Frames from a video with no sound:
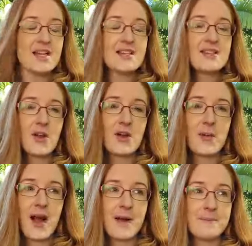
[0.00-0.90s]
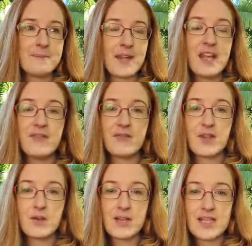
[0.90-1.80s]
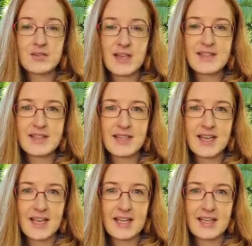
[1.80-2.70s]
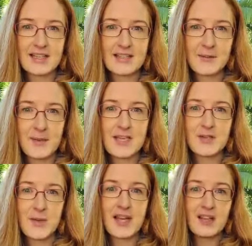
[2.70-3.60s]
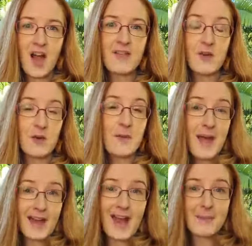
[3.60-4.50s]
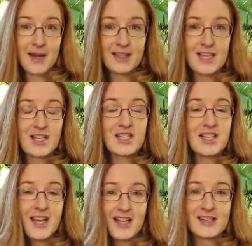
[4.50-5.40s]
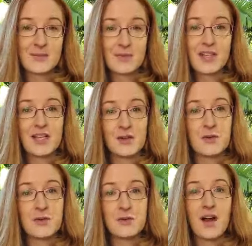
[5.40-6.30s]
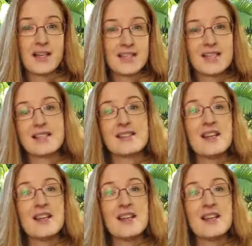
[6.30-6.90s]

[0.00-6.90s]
So if you're interested in me doing a live all about our mud kitchen and some really cool ideas